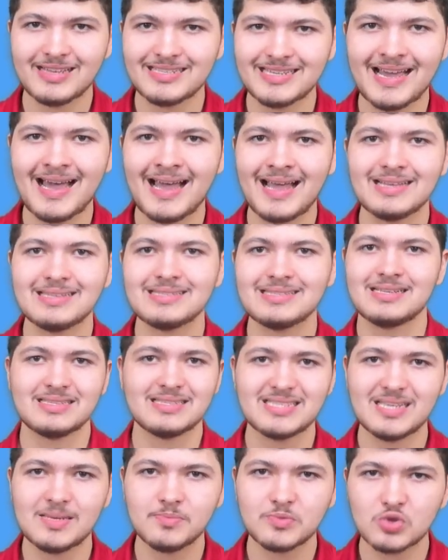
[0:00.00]
attacks
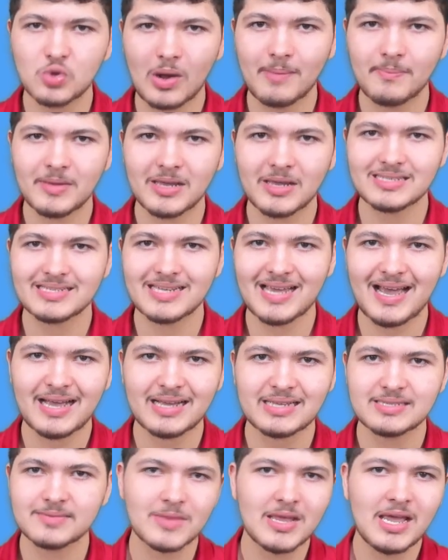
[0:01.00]
and SIM swapping
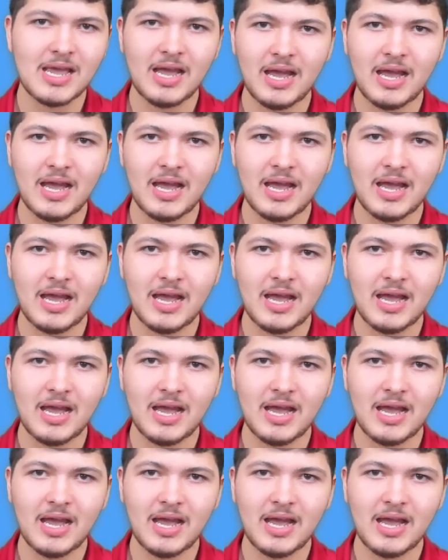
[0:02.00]
attacks,